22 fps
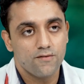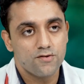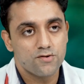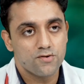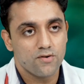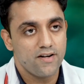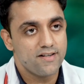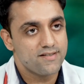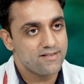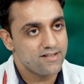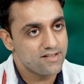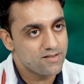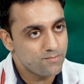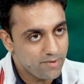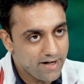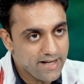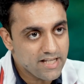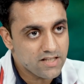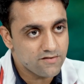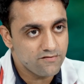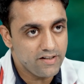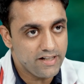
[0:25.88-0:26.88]
of choice is
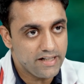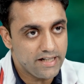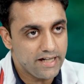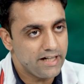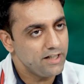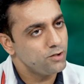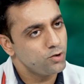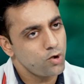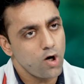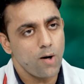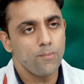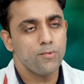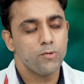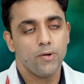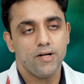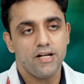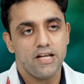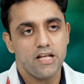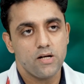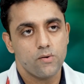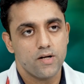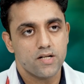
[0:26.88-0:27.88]
breastfeeding. Top
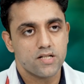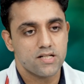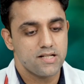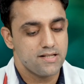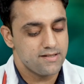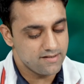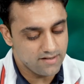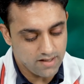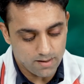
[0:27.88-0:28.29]
20 questions.